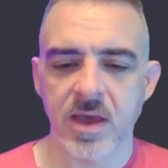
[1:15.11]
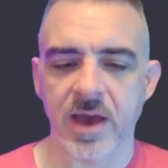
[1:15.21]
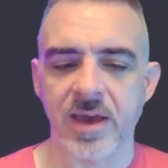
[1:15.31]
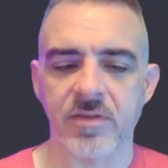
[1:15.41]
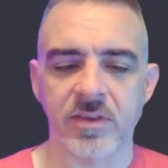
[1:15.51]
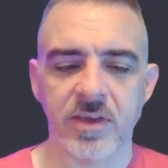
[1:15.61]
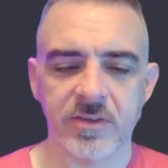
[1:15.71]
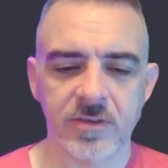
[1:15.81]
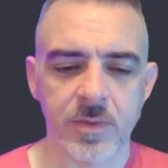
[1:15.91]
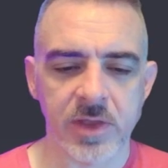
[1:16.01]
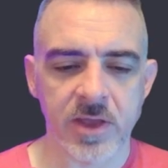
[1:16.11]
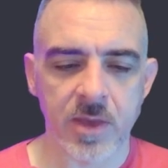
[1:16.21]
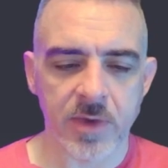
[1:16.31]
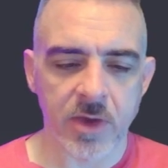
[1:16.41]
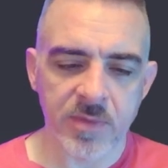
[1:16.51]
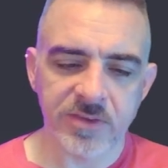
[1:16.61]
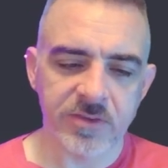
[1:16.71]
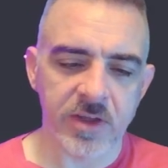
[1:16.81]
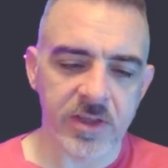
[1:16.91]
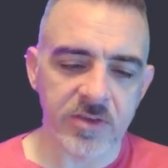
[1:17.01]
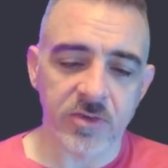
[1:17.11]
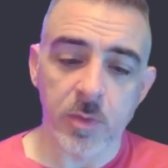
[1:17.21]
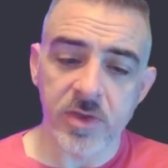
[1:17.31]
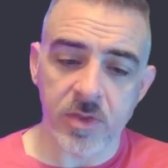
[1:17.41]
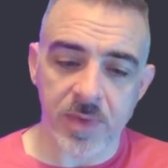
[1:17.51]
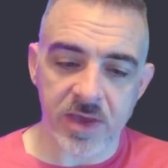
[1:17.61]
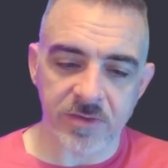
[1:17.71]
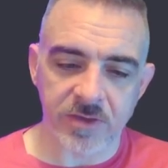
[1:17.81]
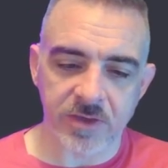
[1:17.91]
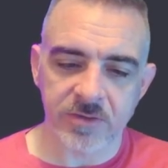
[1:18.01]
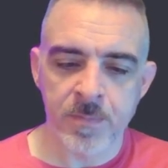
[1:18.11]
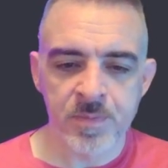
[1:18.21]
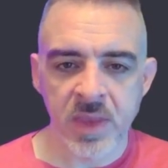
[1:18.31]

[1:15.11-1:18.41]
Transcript: I have a test coming up. Help me study. Show me the basics.